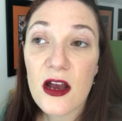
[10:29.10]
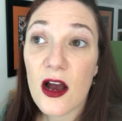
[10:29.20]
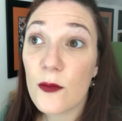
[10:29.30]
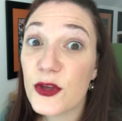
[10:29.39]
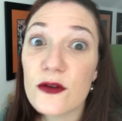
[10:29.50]

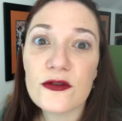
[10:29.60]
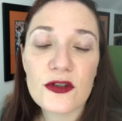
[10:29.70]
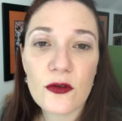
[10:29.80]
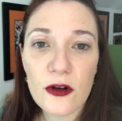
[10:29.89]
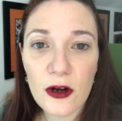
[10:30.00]
abuse
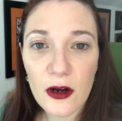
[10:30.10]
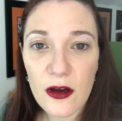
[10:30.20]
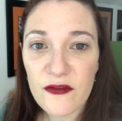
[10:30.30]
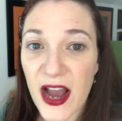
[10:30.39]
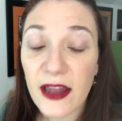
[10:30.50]
or
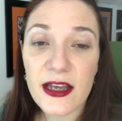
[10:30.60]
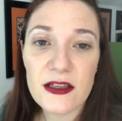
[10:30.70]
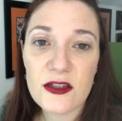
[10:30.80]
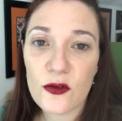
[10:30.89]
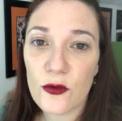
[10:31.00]

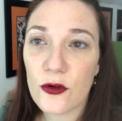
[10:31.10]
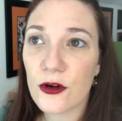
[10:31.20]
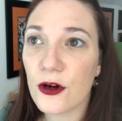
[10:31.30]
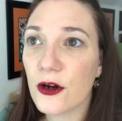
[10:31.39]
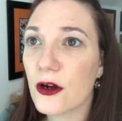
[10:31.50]
violence
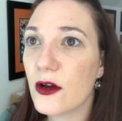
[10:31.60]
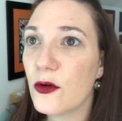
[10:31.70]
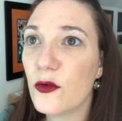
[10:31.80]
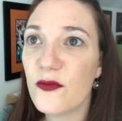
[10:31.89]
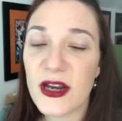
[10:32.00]
or
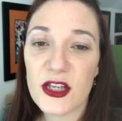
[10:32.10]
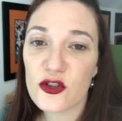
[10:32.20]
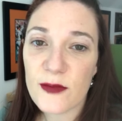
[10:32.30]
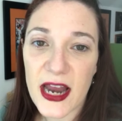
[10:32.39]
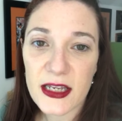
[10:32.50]
who've been in
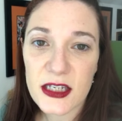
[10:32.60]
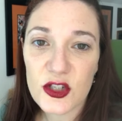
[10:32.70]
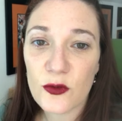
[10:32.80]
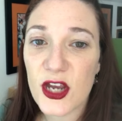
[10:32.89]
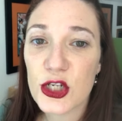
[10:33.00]
traumatic
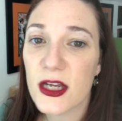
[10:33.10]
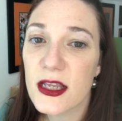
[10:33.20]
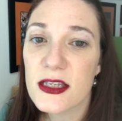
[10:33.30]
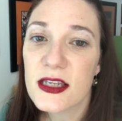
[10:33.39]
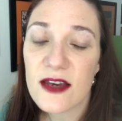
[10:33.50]

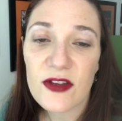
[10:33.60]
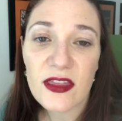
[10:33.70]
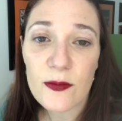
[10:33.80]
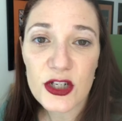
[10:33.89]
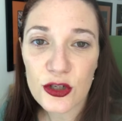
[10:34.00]
situations, giving
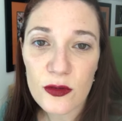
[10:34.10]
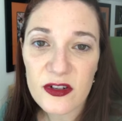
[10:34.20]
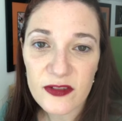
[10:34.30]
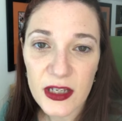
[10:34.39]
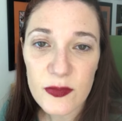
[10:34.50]
them a tube of
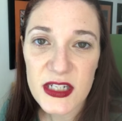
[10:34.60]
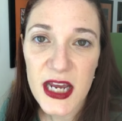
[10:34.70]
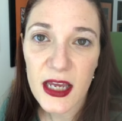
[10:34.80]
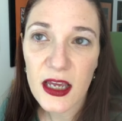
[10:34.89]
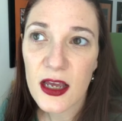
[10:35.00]

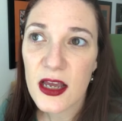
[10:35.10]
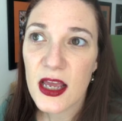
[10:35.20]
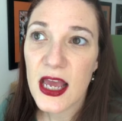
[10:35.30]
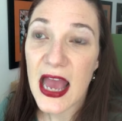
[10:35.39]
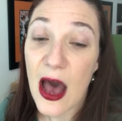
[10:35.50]
lipstick
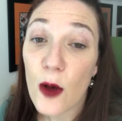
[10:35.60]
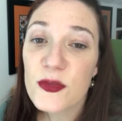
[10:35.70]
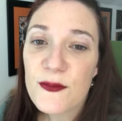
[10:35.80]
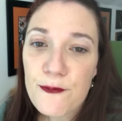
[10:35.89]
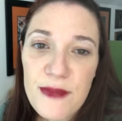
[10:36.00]
helps
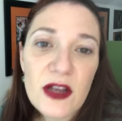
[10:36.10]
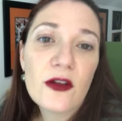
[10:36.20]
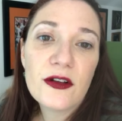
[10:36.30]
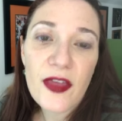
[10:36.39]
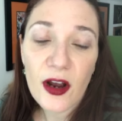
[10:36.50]

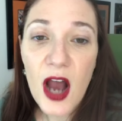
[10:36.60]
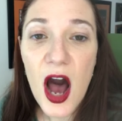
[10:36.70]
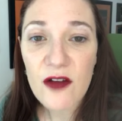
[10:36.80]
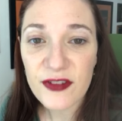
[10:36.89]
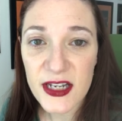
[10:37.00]
build their
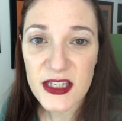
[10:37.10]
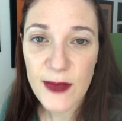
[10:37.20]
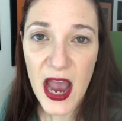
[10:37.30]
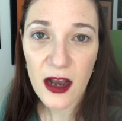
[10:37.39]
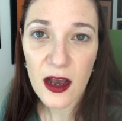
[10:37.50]
confidence
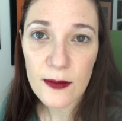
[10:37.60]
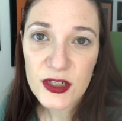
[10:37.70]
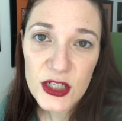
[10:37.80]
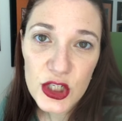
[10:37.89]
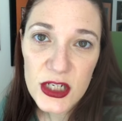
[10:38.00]
back up
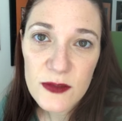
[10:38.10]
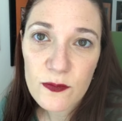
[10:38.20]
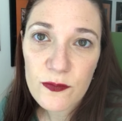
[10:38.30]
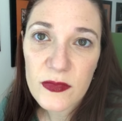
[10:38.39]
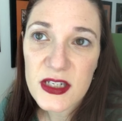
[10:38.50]
to just
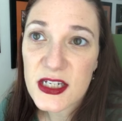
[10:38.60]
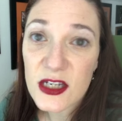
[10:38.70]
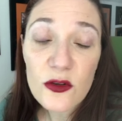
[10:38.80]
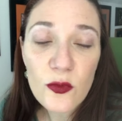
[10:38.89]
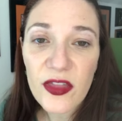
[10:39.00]

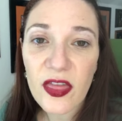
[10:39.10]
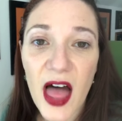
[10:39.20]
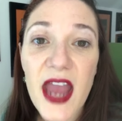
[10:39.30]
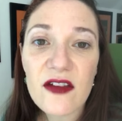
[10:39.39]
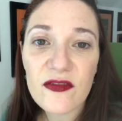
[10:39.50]
deal with
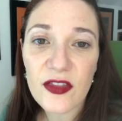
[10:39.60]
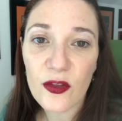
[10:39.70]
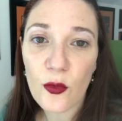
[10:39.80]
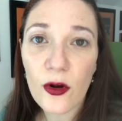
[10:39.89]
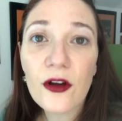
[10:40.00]
life in the
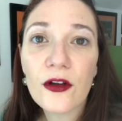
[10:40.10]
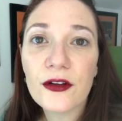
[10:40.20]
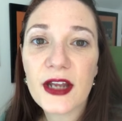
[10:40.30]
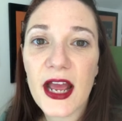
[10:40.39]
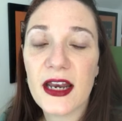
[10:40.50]
world.
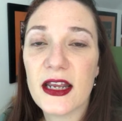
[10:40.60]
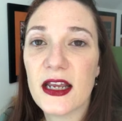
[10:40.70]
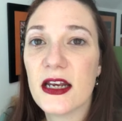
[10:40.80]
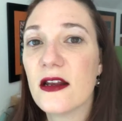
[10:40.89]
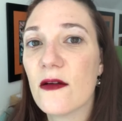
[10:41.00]
And
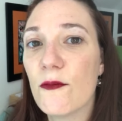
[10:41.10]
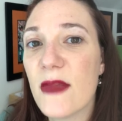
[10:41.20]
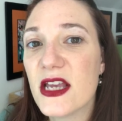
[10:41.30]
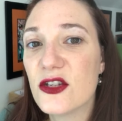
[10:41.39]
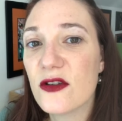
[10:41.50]
it
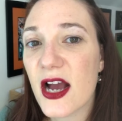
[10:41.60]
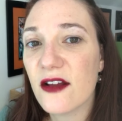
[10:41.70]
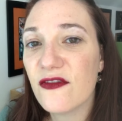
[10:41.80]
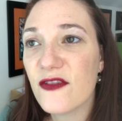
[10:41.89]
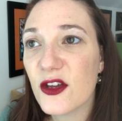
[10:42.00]
makes you kind of
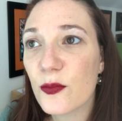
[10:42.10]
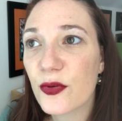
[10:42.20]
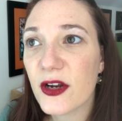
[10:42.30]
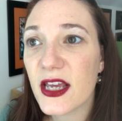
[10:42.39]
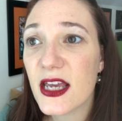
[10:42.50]
feel
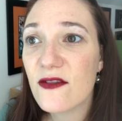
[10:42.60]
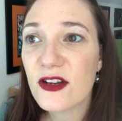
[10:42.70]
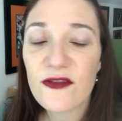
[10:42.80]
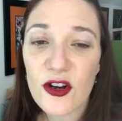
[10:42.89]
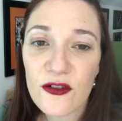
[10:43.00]
pretty, even
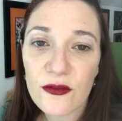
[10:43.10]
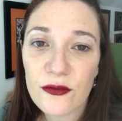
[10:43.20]
if you don't